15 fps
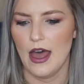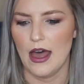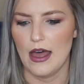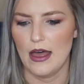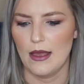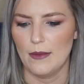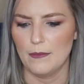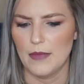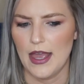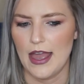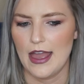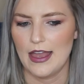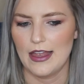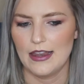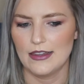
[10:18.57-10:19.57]

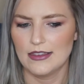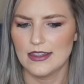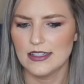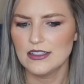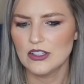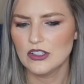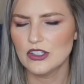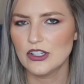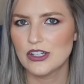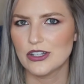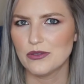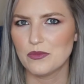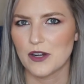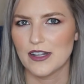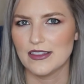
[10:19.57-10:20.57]
And this is a
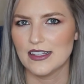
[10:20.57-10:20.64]
good one.